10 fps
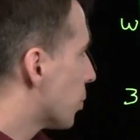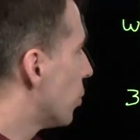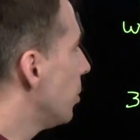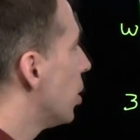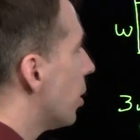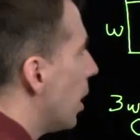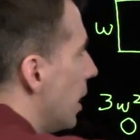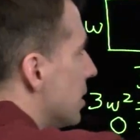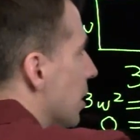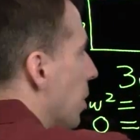perimeter,
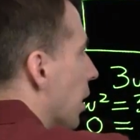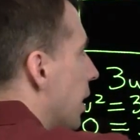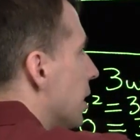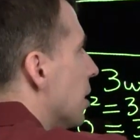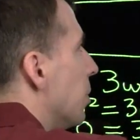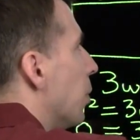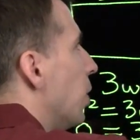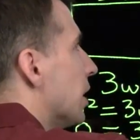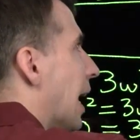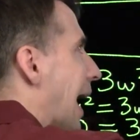I take my length and my
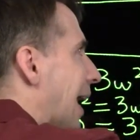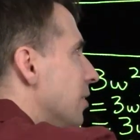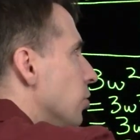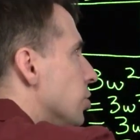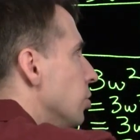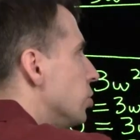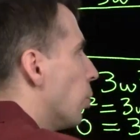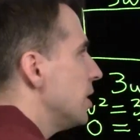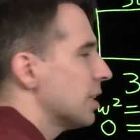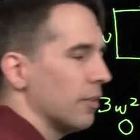width, I add those two,
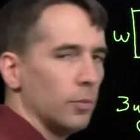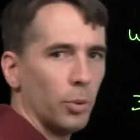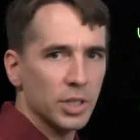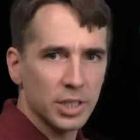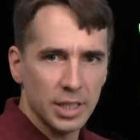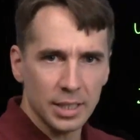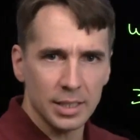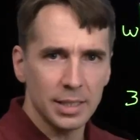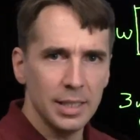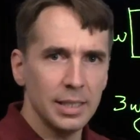twenty-seven plus
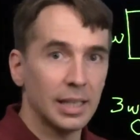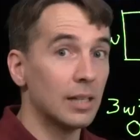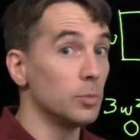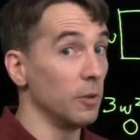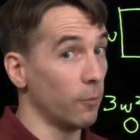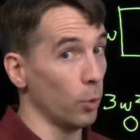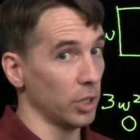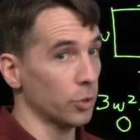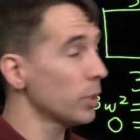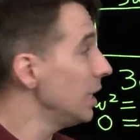sixteen, that gives me
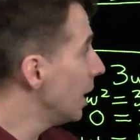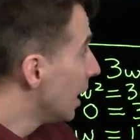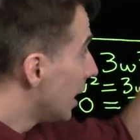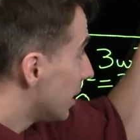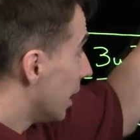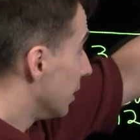forty-three. And I